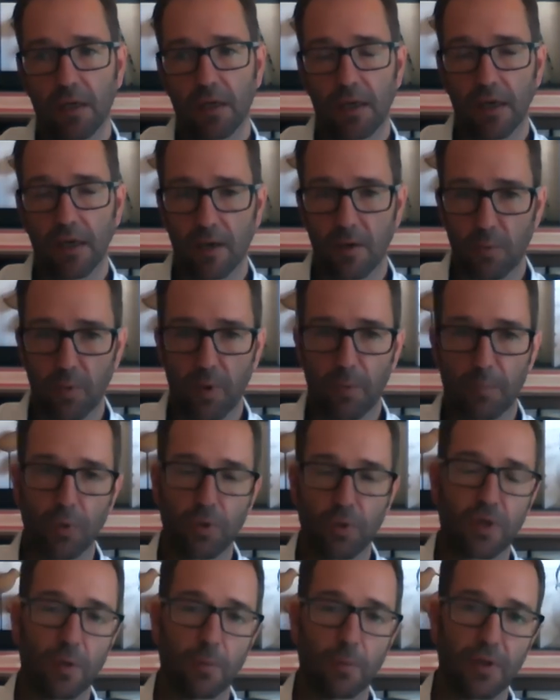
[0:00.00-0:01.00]
uh, uh we
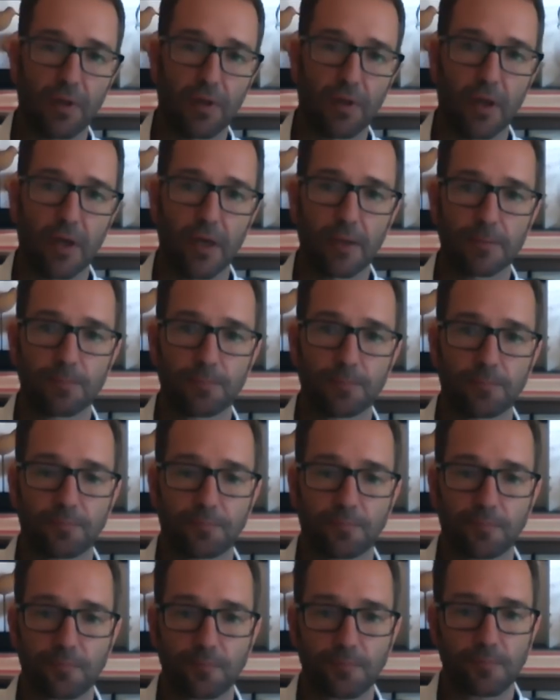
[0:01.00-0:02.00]
put them in there.
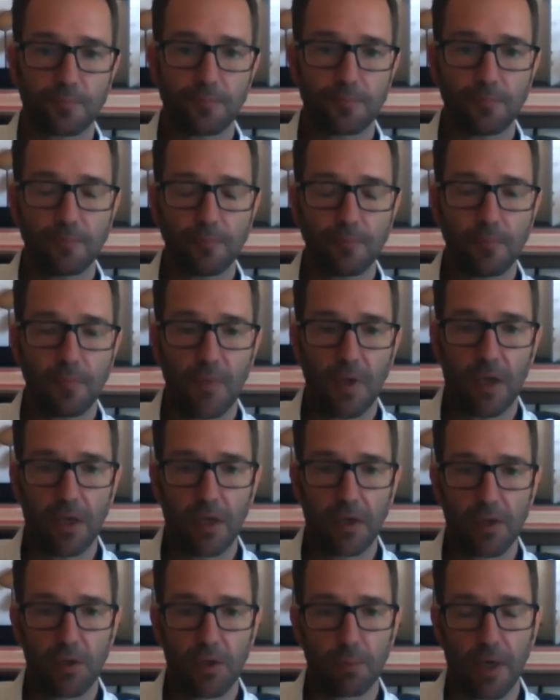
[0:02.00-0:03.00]

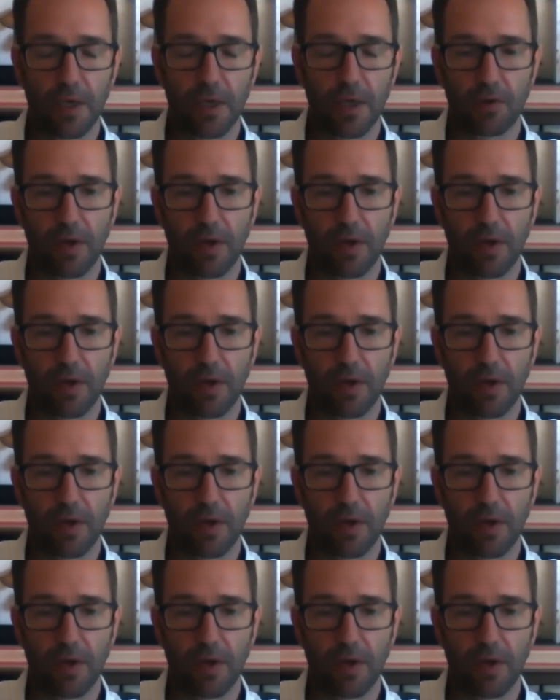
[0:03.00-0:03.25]
Uh, you might.